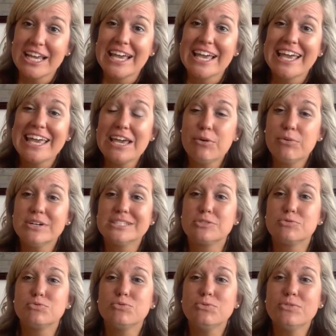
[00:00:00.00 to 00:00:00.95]
He
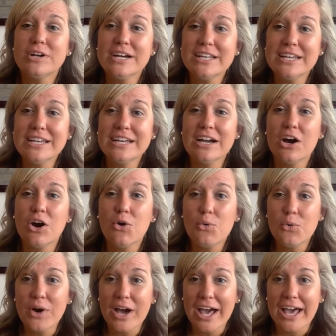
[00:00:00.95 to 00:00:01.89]
was running
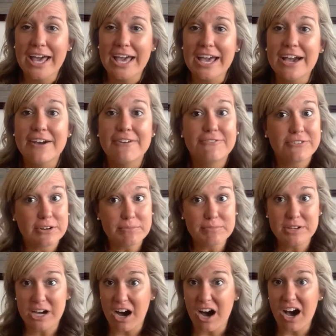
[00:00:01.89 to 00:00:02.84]
away
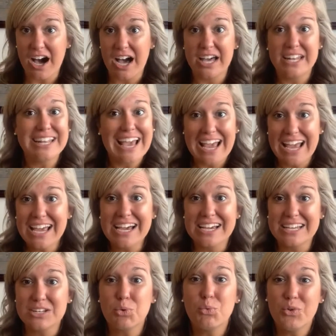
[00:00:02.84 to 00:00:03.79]
from God
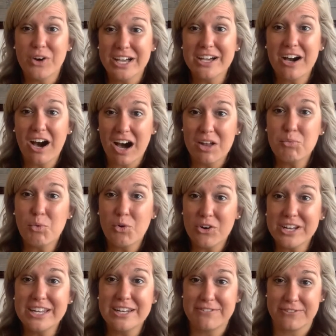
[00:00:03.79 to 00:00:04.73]
and what God
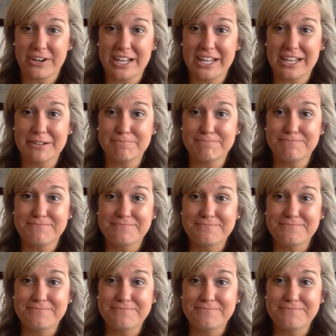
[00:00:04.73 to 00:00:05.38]
wanted for him.